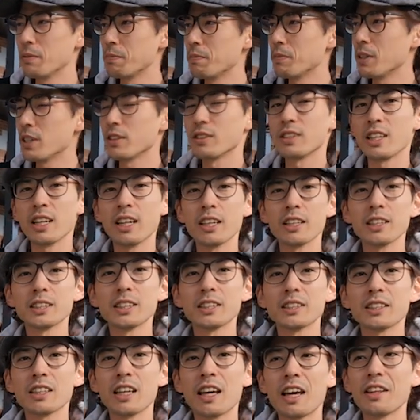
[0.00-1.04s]
buildings,
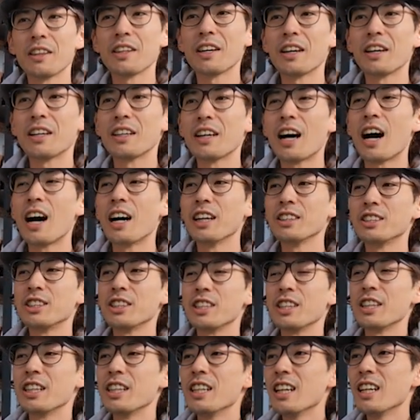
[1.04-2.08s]
and
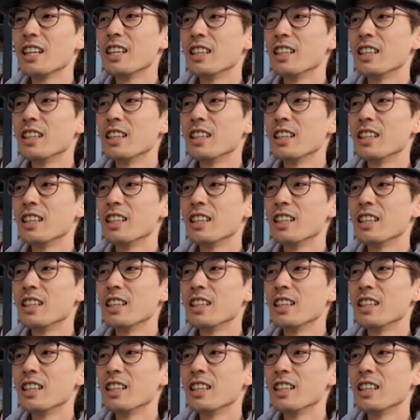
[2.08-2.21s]
Archie